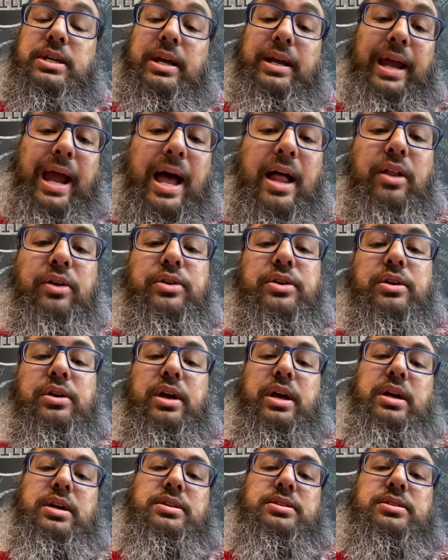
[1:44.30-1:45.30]
calendar
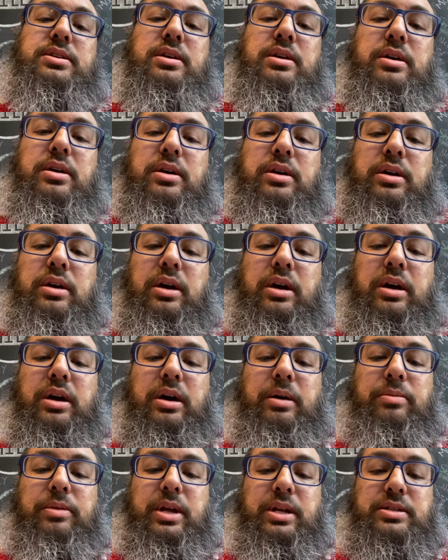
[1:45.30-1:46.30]
days.
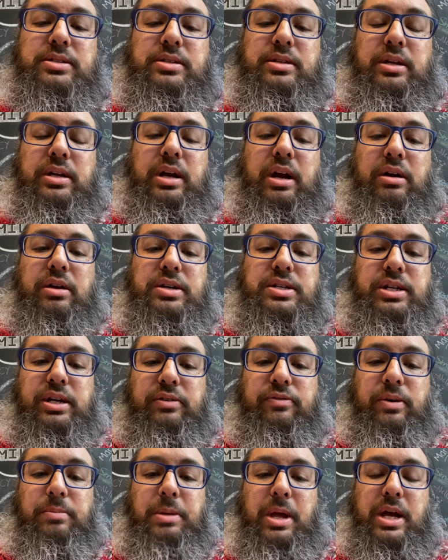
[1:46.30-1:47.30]
That's the
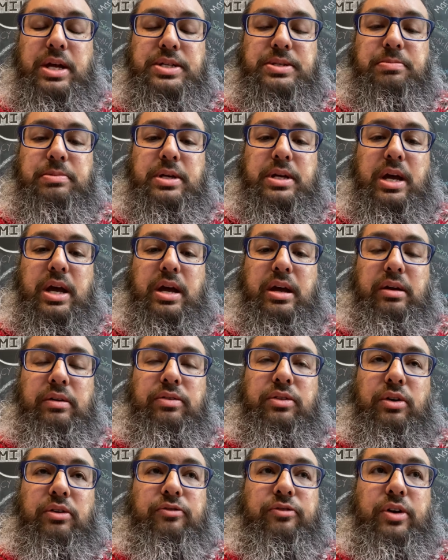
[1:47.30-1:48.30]
guarantee from the
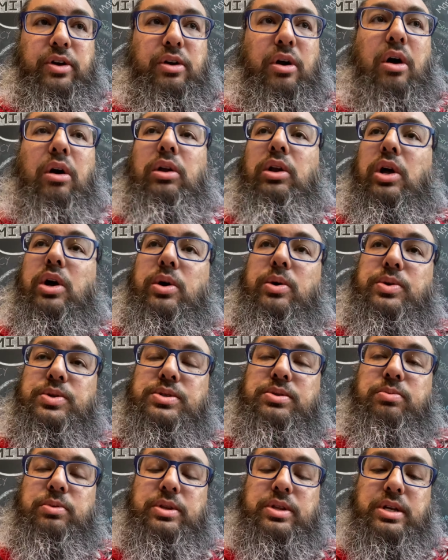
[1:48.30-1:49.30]
SBA. They'll fund all
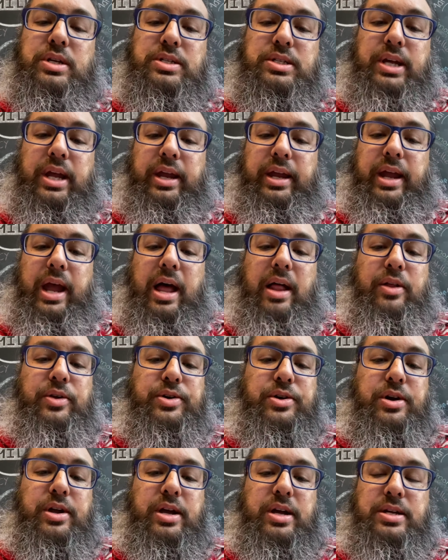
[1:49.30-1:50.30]
loans within 10
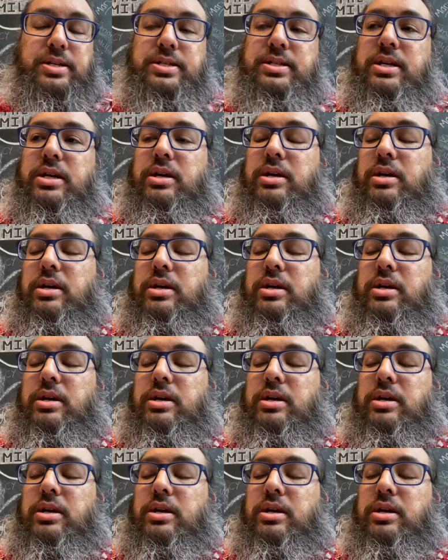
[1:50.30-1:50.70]
calendar days.